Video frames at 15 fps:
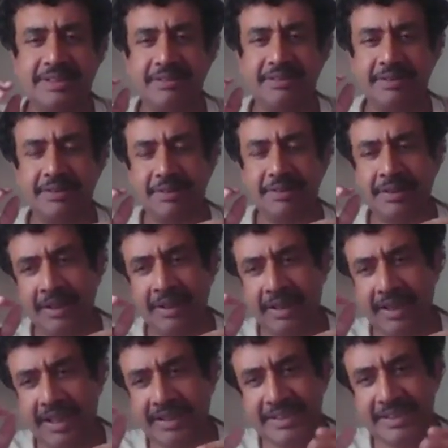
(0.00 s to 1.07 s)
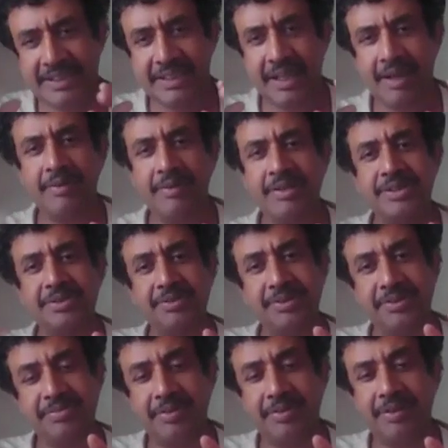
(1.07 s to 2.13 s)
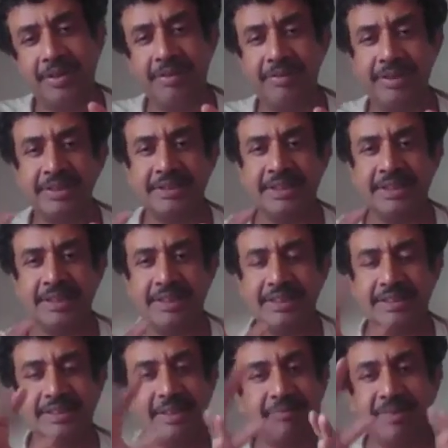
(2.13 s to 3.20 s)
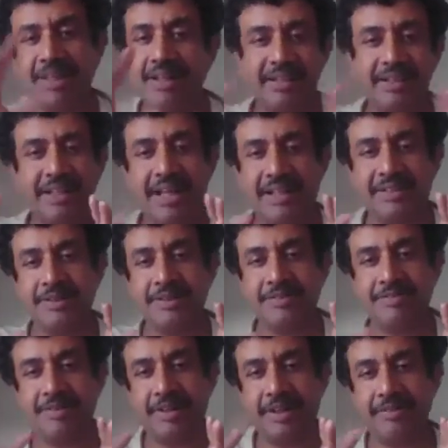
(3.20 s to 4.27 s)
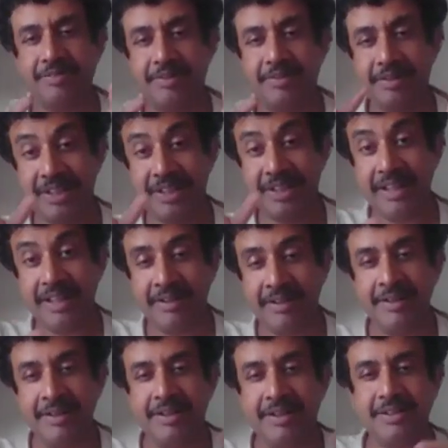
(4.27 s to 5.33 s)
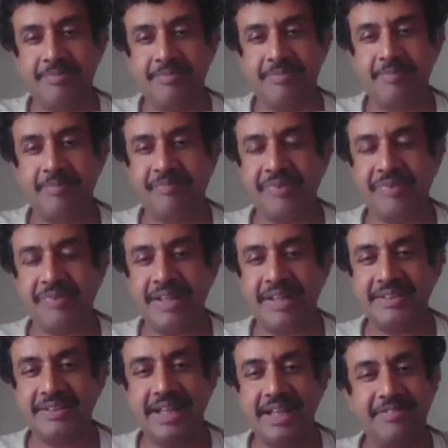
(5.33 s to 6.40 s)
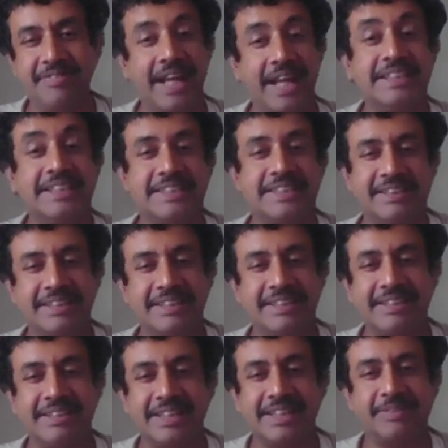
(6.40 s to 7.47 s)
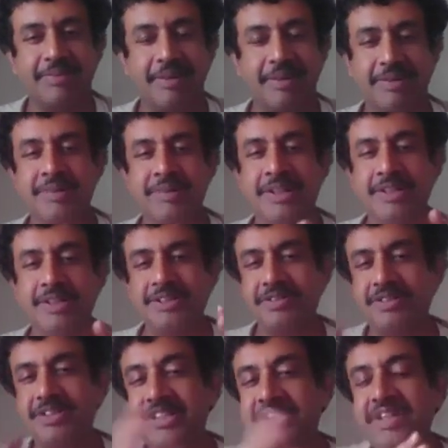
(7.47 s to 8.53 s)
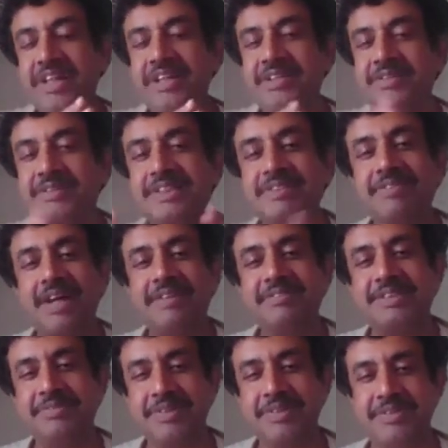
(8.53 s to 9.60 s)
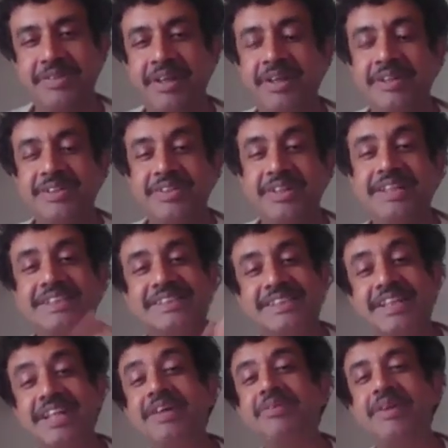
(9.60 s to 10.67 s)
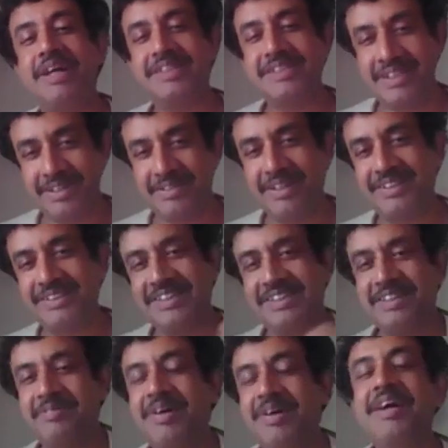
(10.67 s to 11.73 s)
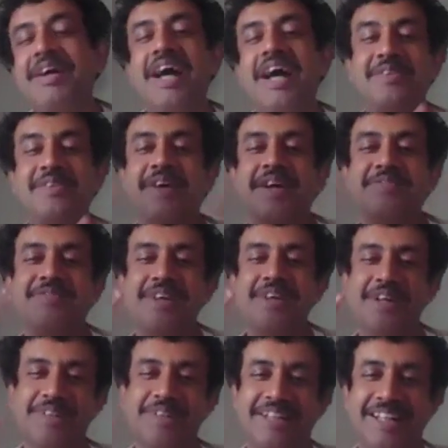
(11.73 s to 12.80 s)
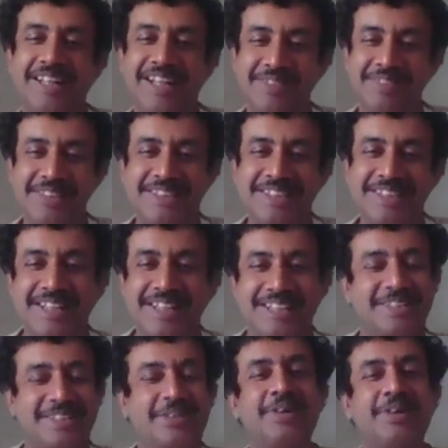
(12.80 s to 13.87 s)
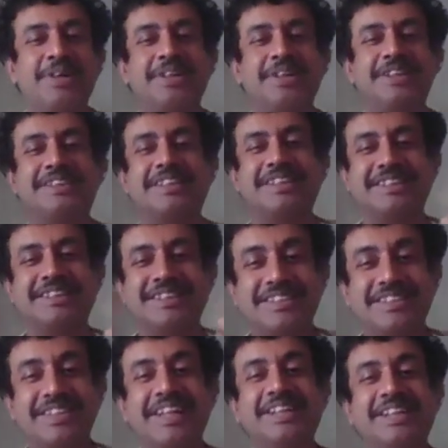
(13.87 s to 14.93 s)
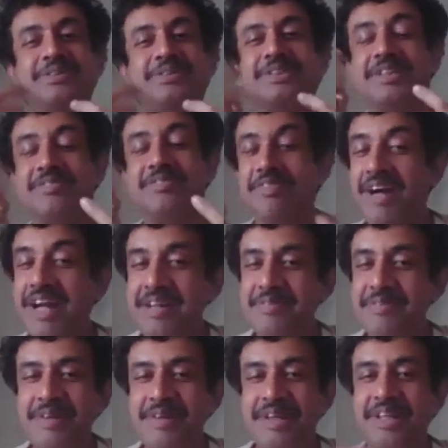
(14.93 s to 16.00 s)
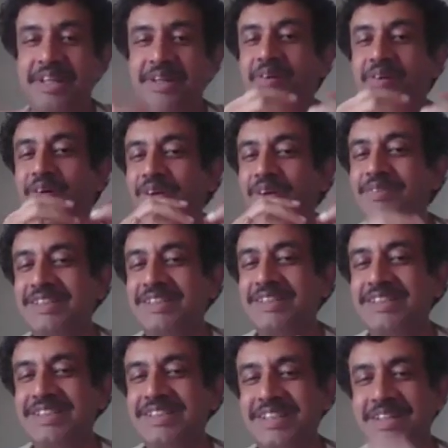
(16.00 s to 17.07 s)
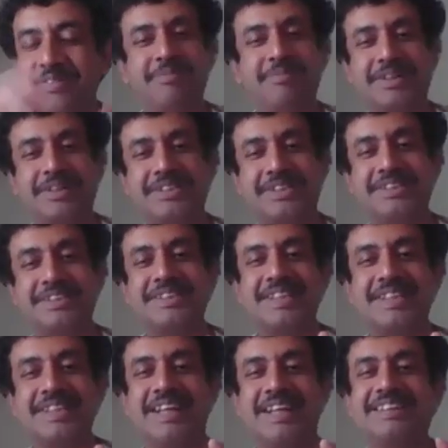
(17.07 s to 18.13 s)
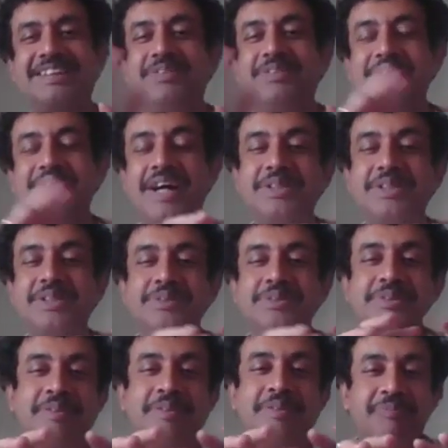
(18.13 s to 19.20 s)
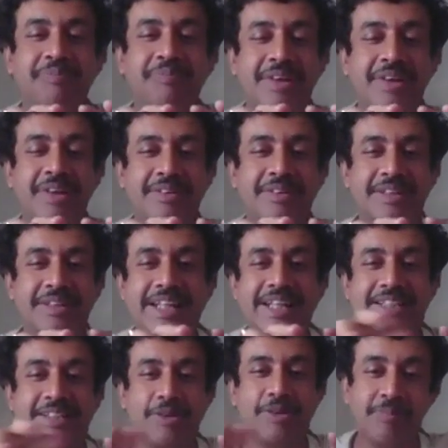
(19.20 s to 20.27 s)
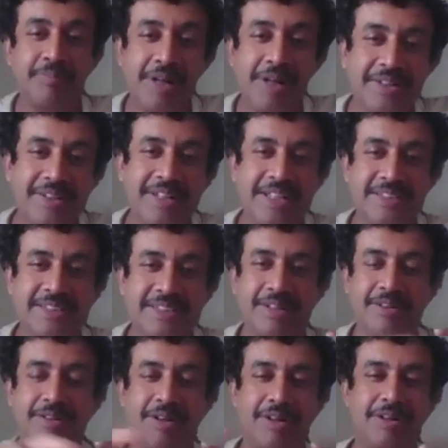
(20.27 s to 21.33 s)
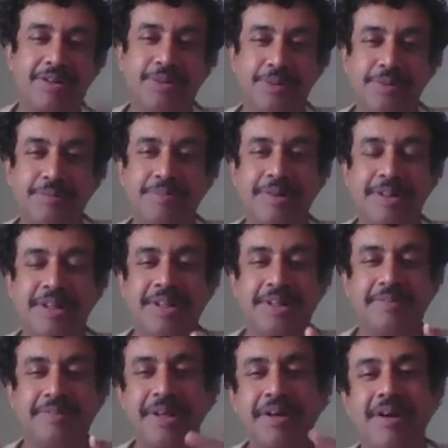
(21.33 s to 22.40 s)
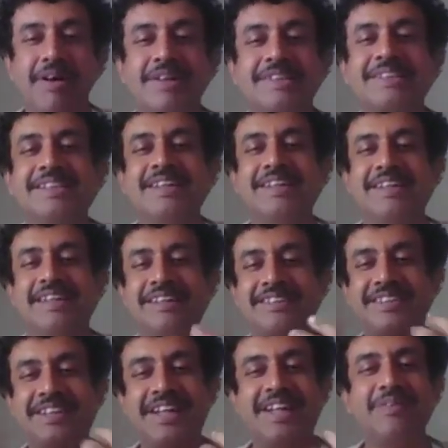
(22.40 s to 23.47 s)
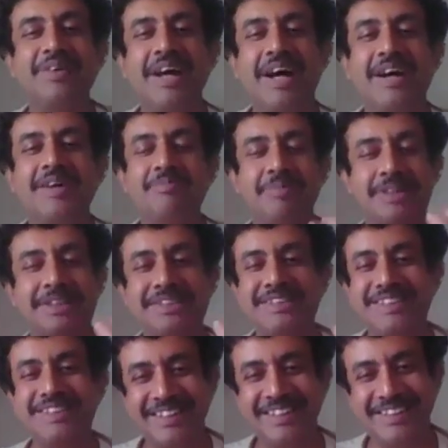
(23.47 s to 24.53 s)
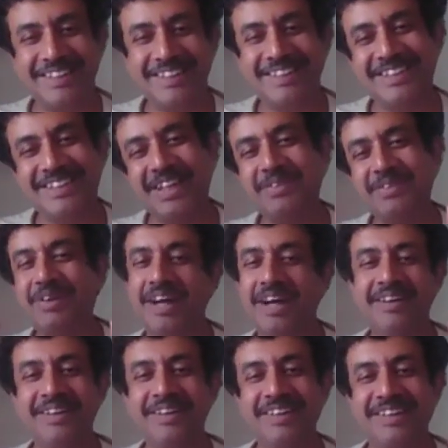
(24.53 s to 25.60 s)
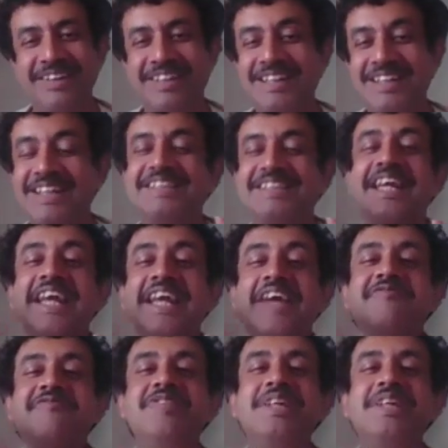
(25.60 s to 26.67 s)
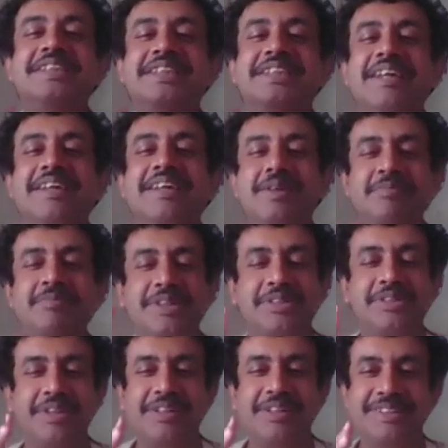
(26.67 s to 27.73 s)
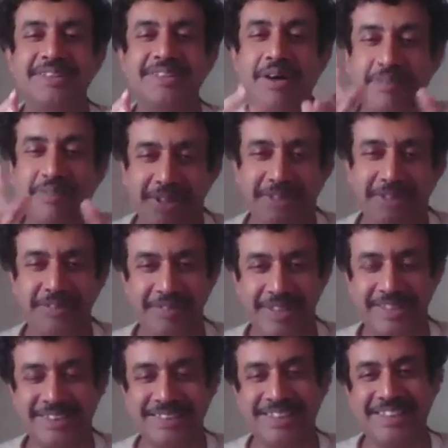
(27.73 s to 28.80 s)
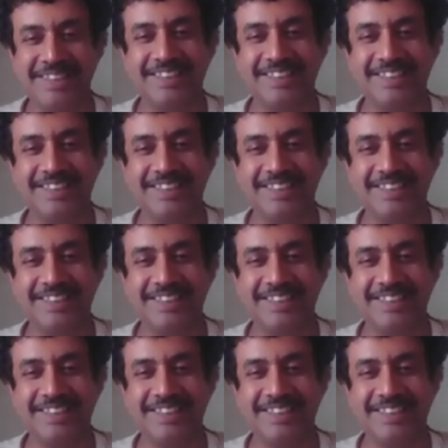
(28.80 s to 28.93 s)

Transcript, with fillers: uh, 18 hours 24 hours uh, something like that for a for a day um, and that varies and that creates a problem so 3 3 into c5 symmetry 3 is 3 guna sattarajatama and 5 fundamental elements so c3 into c5 you always take 15 boxes and you try to um, create completeness or, or loop because uh, 3 guna panchatattva 3 guna creates every single materials of the universe.